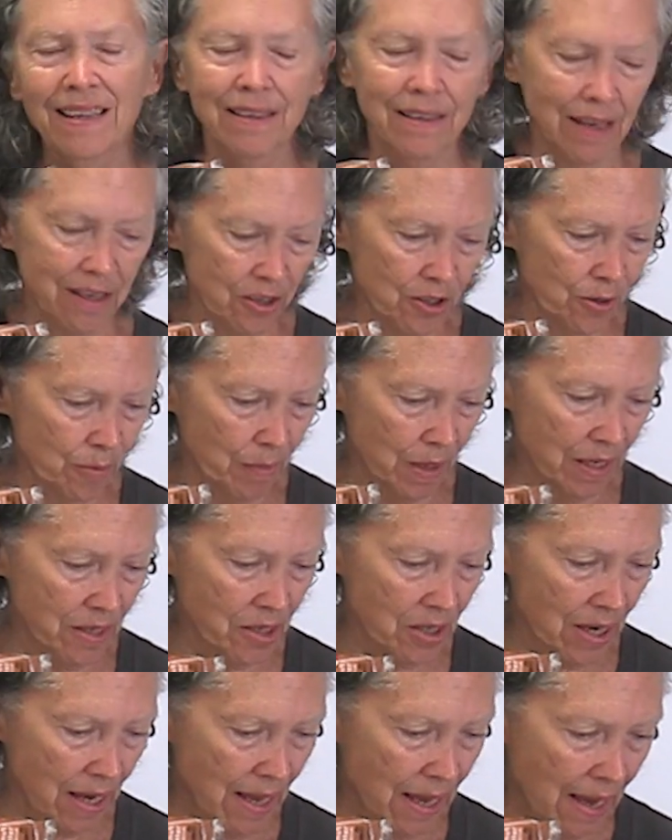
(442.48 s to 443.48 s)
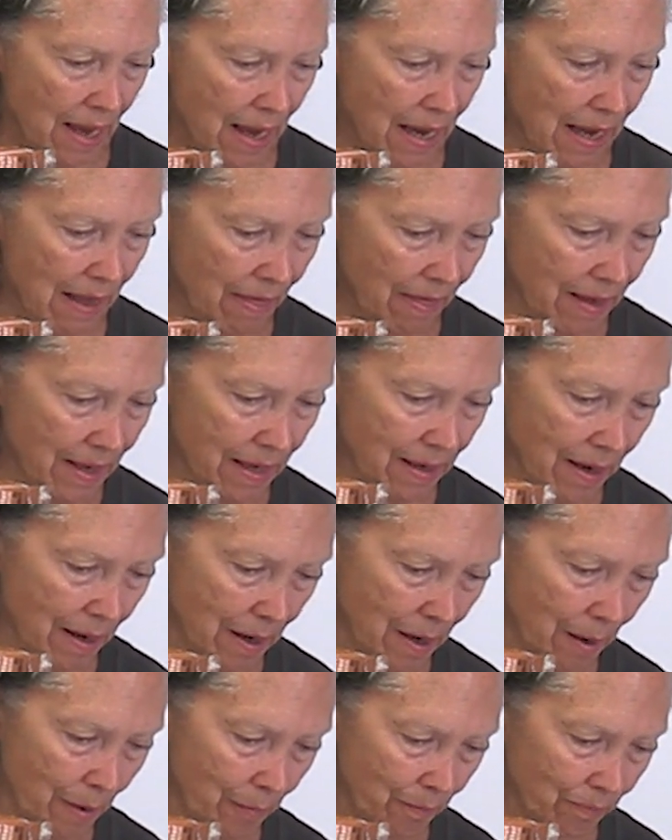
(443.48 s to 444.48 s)
not too much, and
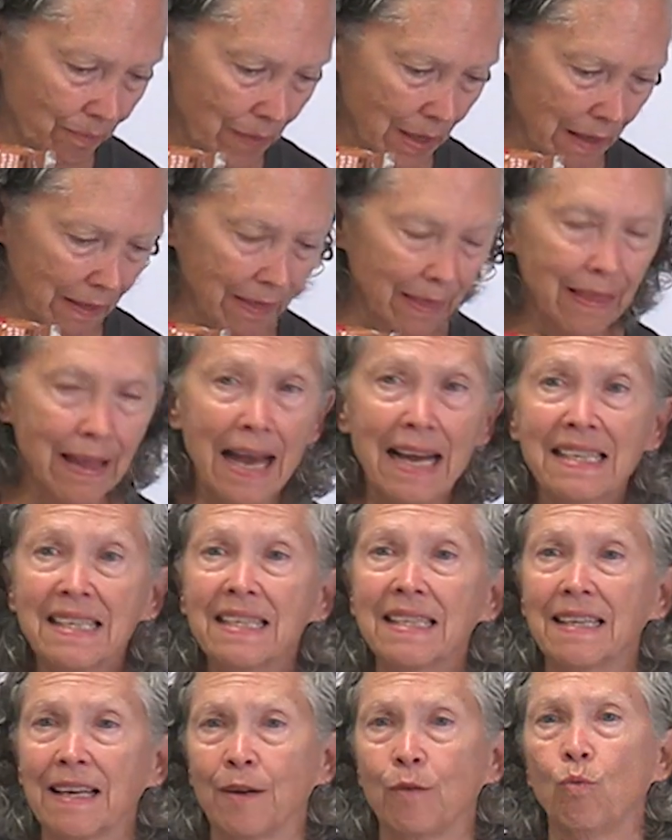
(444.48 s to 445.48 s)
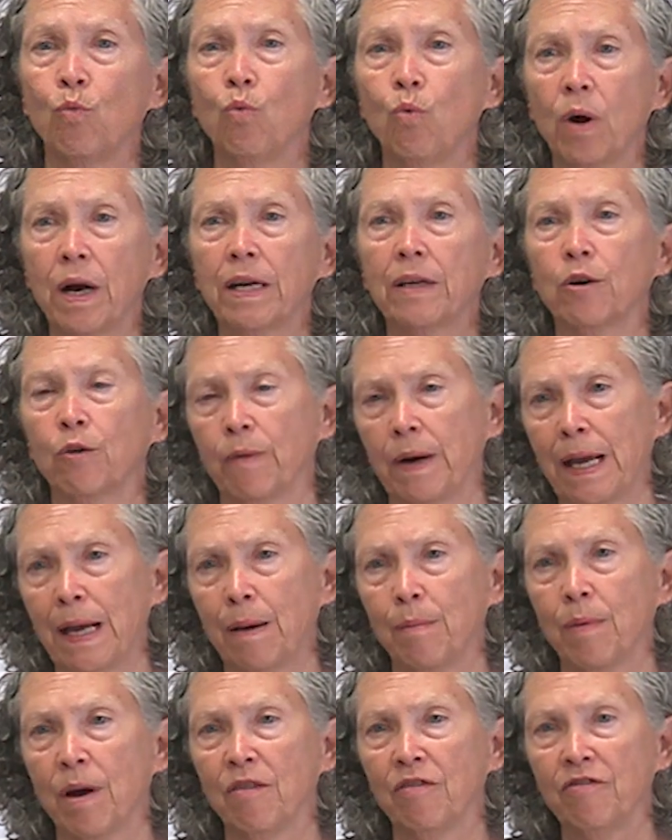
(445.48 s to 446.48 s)
then less than 1
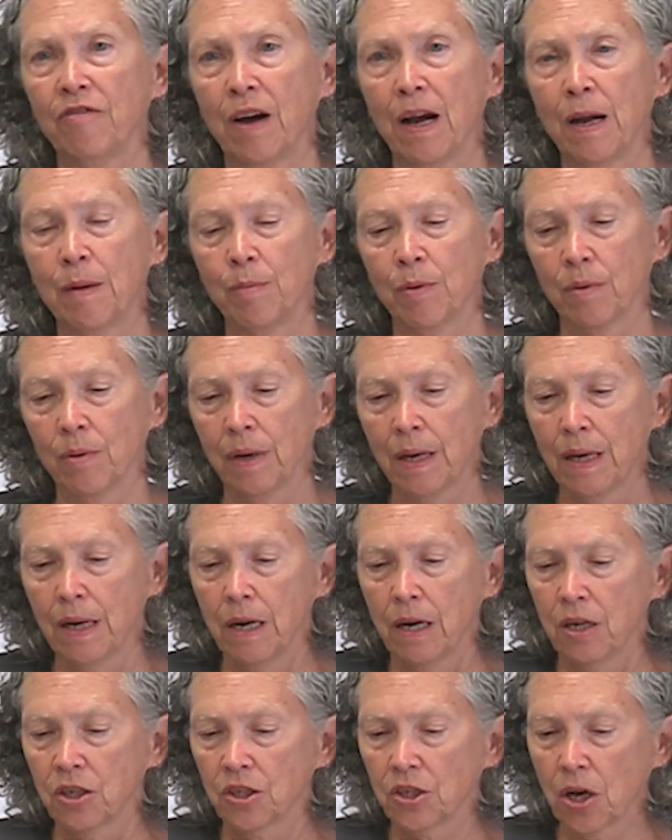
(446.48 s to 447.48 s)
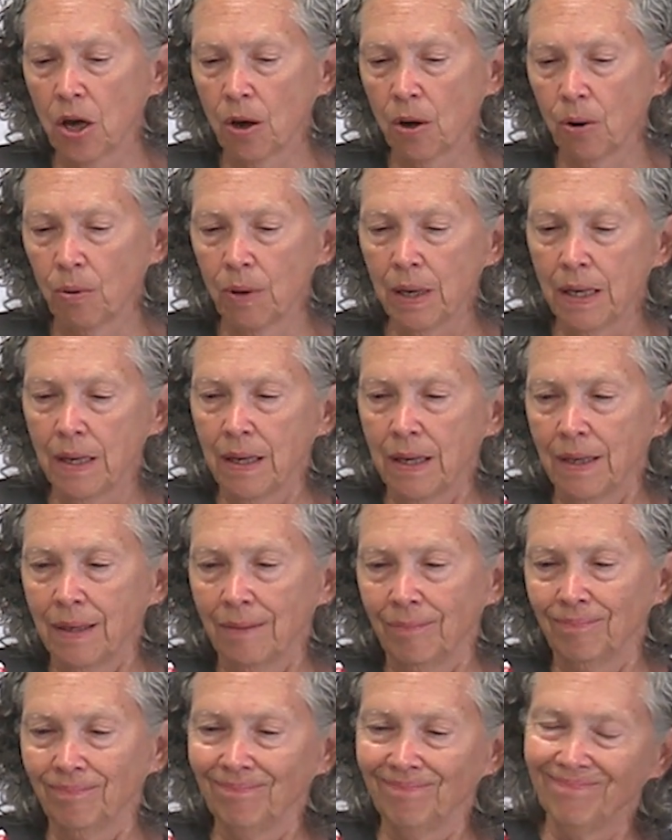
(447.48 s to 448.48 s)
gram of fiber. So
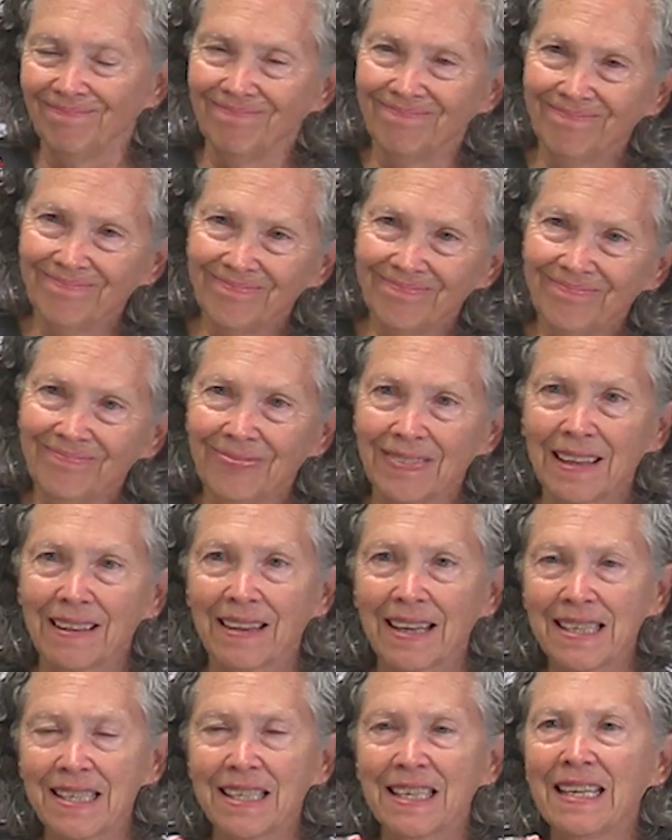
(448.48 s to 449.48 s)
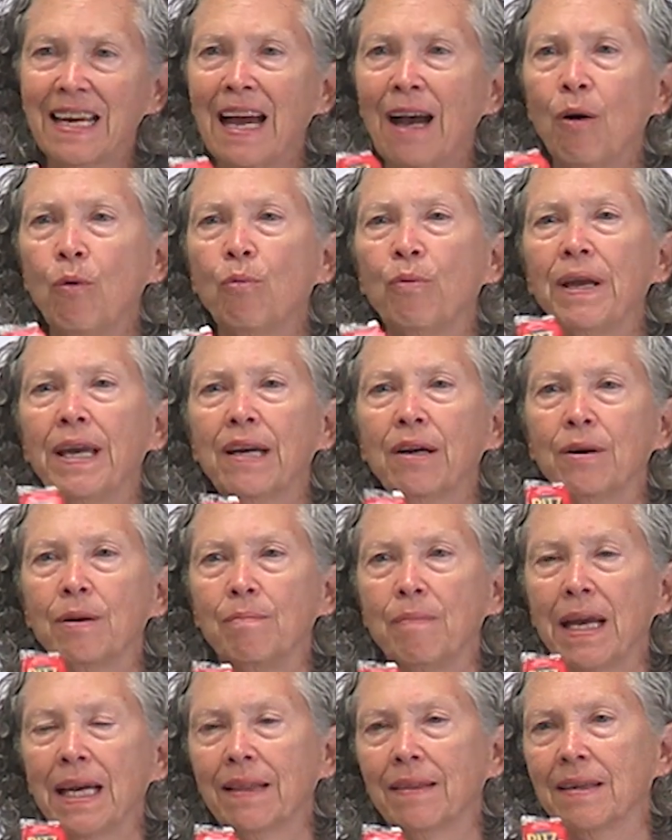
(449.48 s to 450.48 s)
let's see how we could
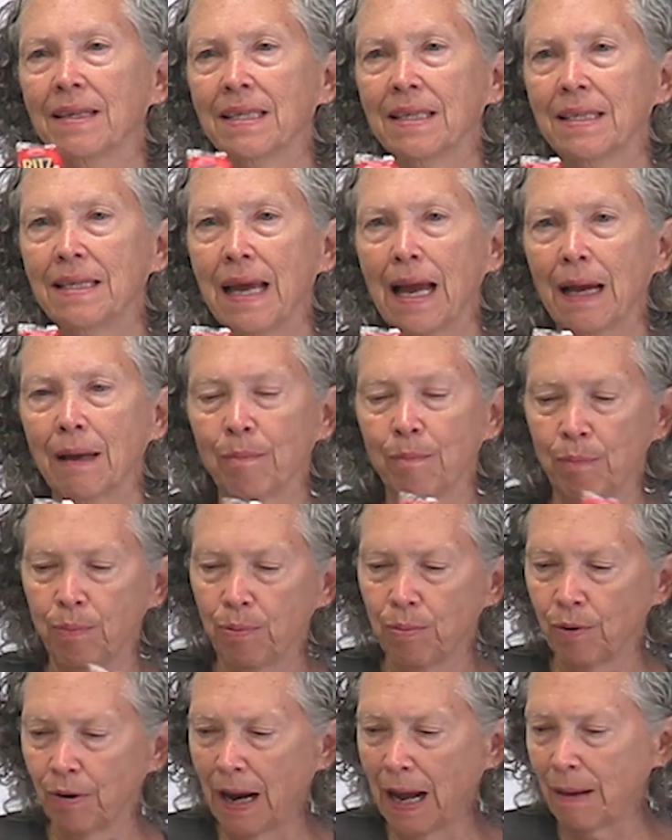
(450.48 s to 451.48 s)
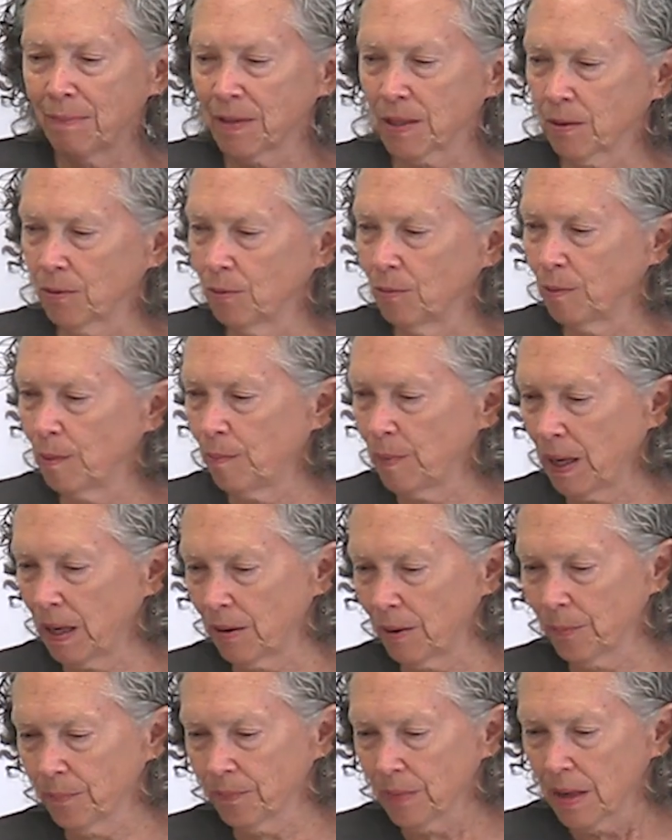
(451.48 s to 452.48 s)
make this snack perhaps a little bit
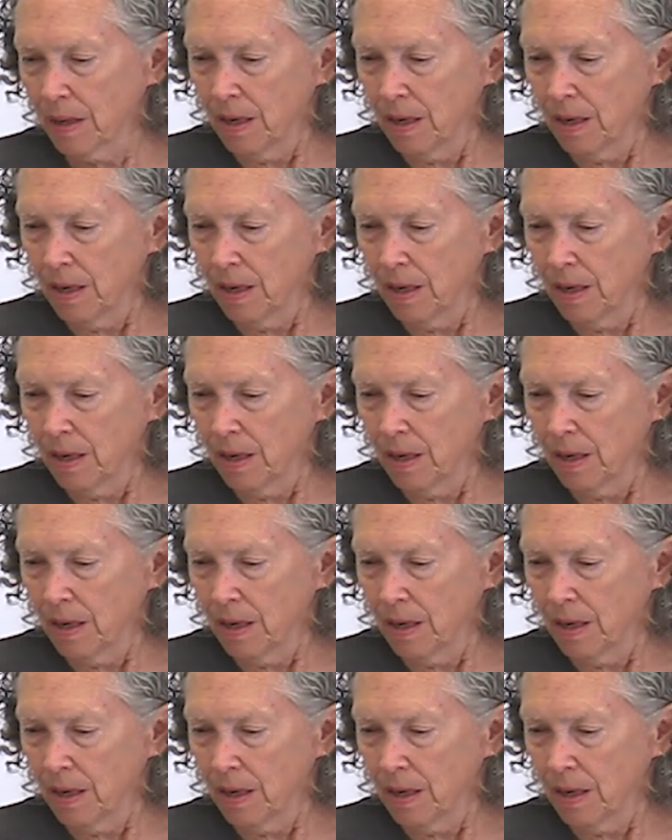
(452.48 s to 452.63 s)
better.